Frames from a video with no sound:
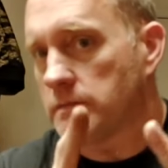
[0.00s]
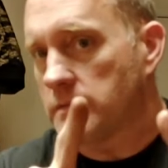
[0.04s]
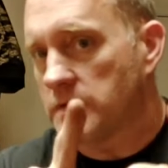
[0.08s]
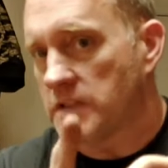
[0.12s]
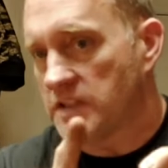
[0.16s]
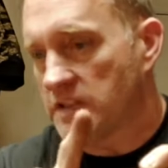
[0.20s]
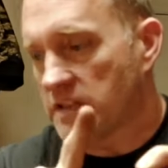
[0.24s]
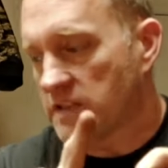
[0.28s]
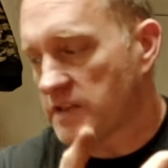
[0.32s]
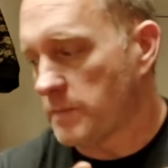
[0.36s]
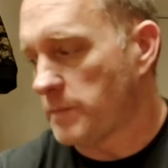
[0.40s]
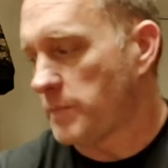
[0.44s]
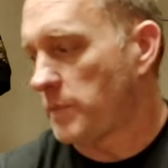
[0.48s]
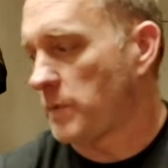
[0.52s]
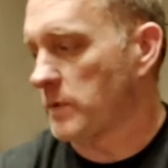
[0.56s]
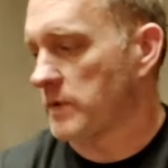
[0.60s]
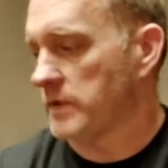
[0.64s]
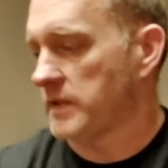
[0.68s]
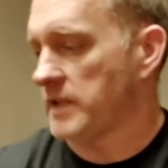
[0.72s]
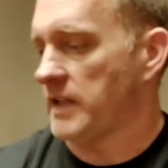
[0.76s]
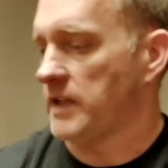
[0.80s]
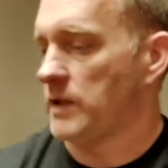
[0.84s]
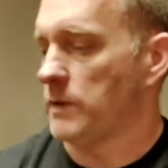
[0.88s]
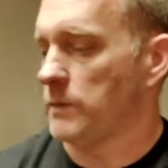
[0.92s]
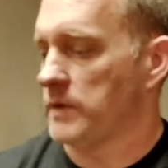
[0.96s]
This is
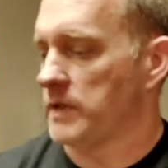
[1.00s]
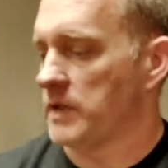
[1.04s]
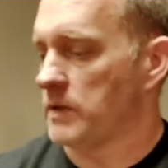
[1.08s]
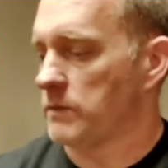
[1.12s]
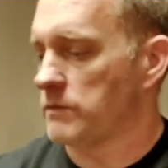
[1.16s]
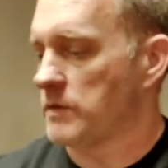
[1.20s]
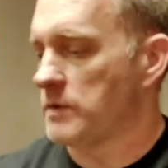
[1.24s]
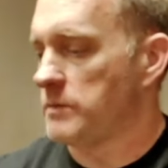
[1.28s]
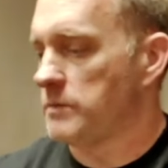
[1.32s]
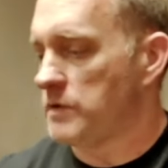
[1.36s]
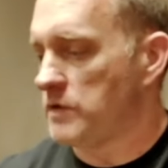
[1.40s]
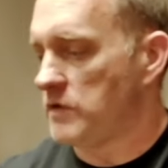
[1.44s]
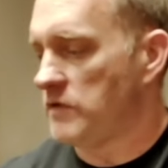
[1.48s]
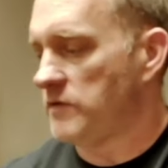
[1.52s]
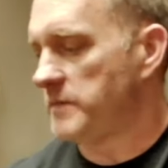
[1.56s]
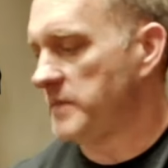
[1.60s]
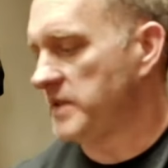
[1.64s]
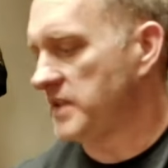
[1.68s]
important. I don't want to remove